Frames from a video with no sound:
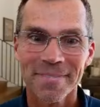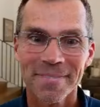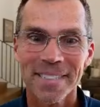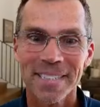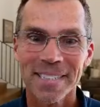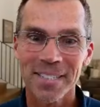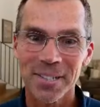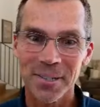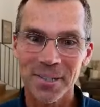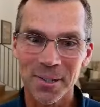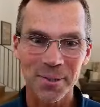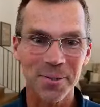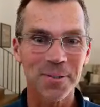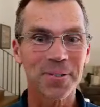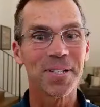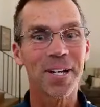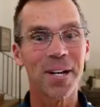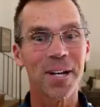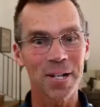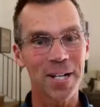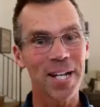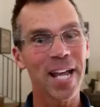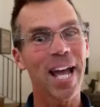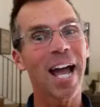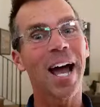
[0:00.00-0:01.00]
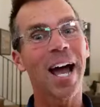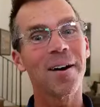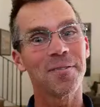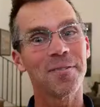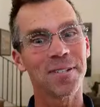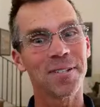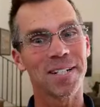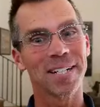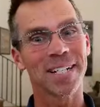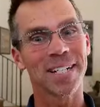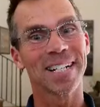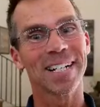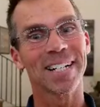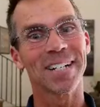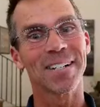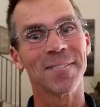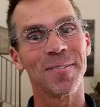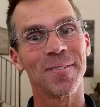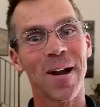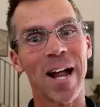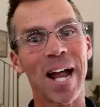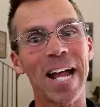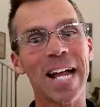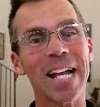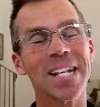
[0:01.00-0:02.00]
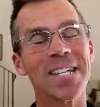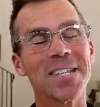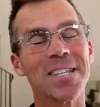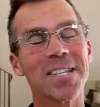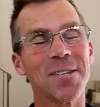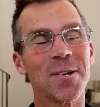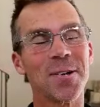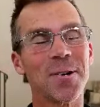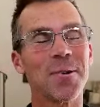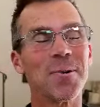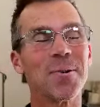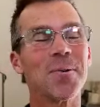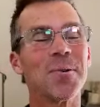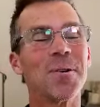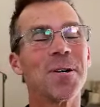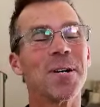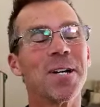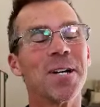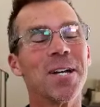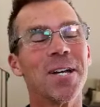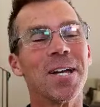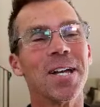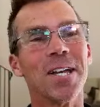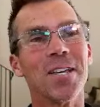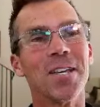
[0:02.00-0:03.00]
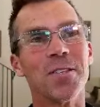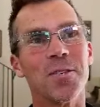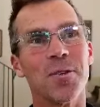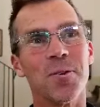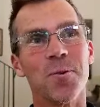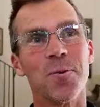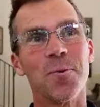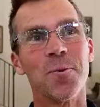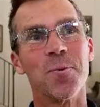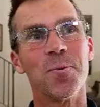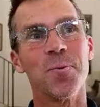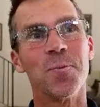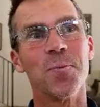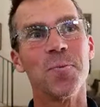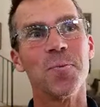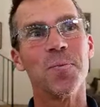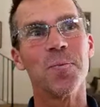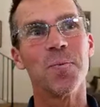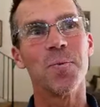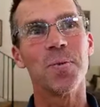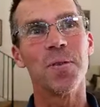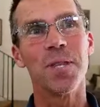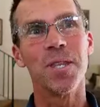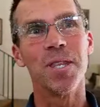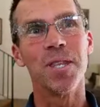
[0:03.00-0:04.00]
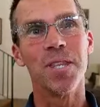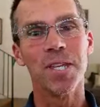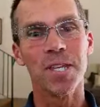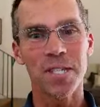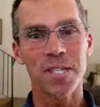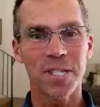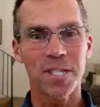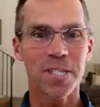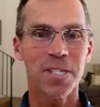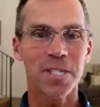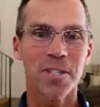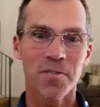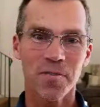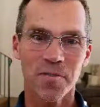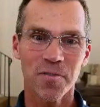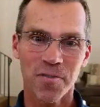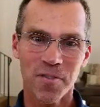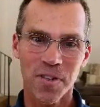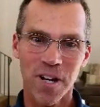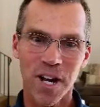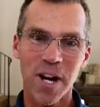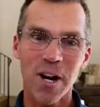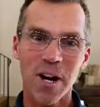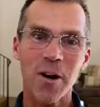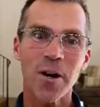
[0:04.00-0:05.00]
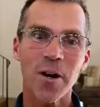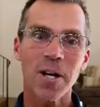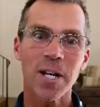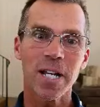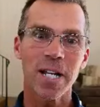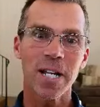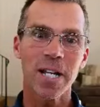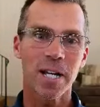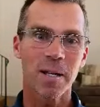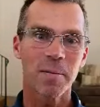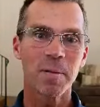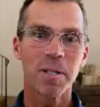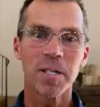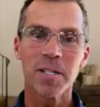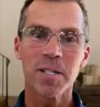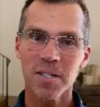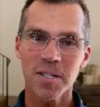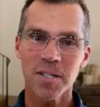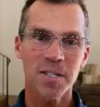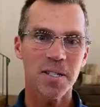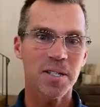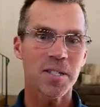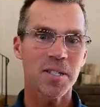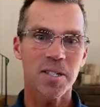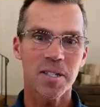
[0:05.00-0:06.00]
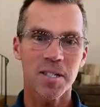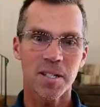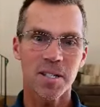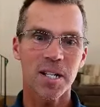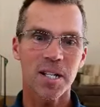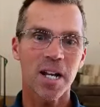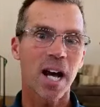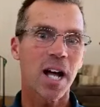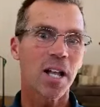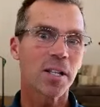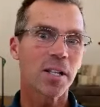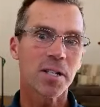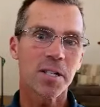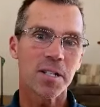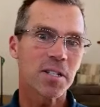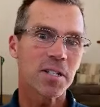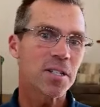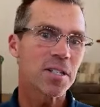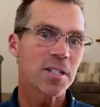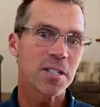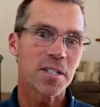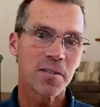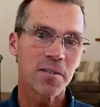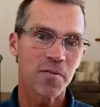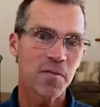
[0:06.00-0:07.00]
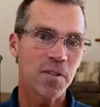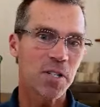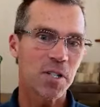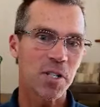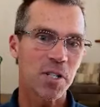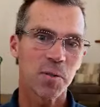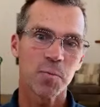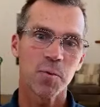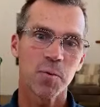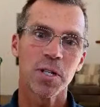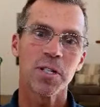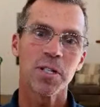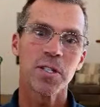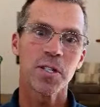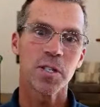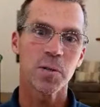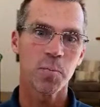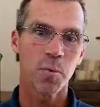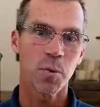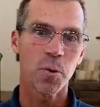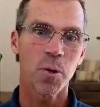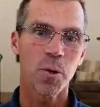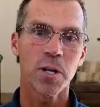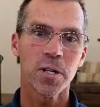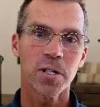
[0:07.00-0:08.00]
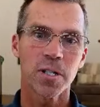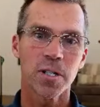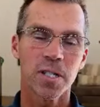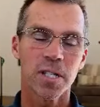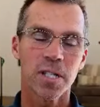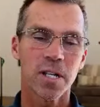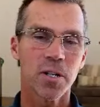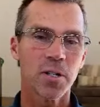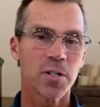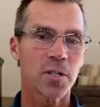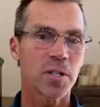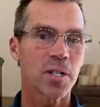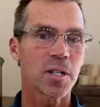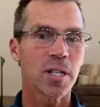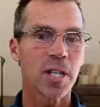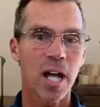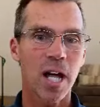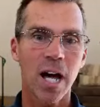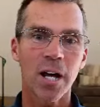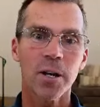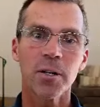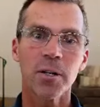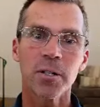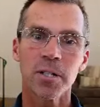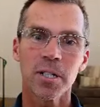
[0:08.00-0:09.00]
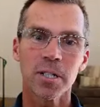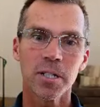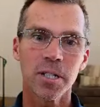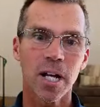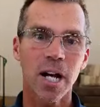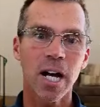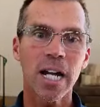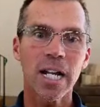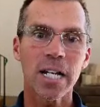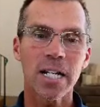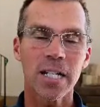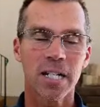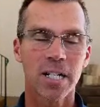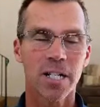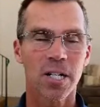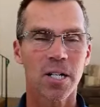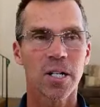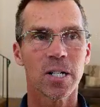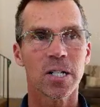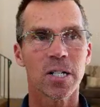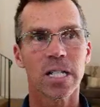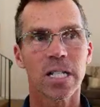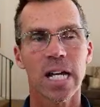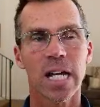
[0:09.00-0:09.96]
So there you have it, right? So this is this is college, this is Division I sports. There's a lot on the line here,